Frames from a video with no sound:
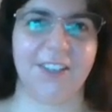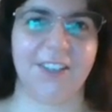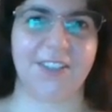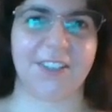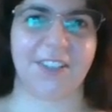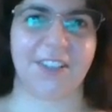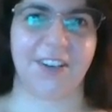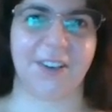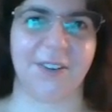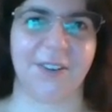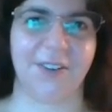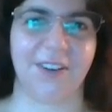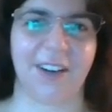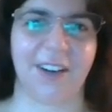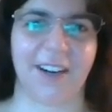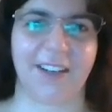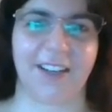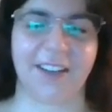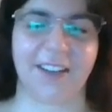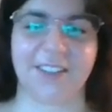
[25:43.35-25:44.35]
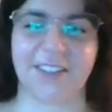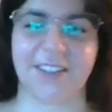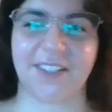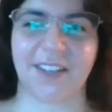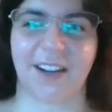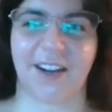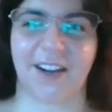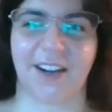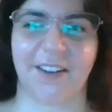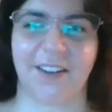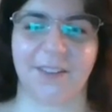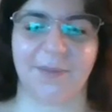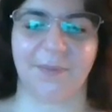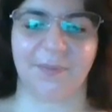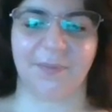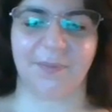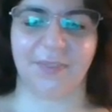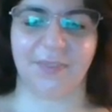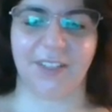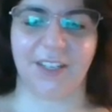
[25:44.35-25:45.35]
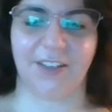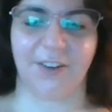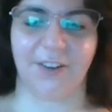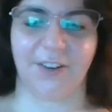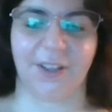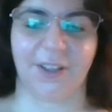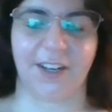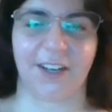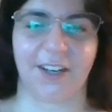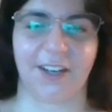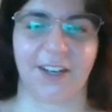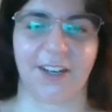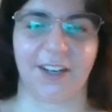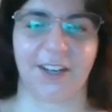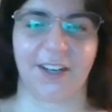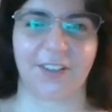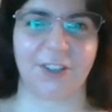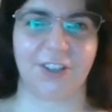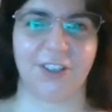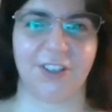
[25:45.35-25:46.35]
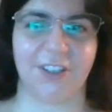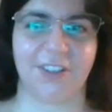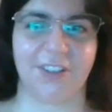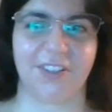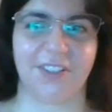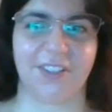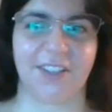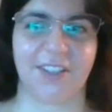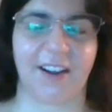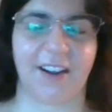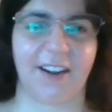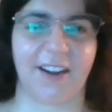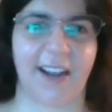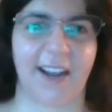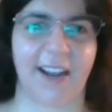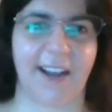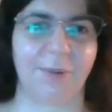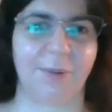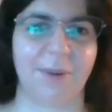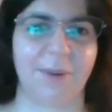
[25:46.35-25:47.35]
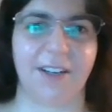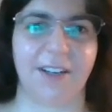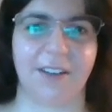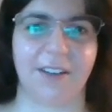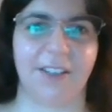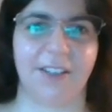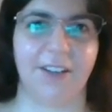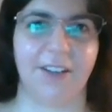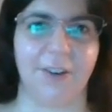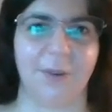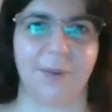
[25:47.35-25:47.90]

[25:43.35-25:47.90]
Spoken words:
So I guess, the next question is, how do we get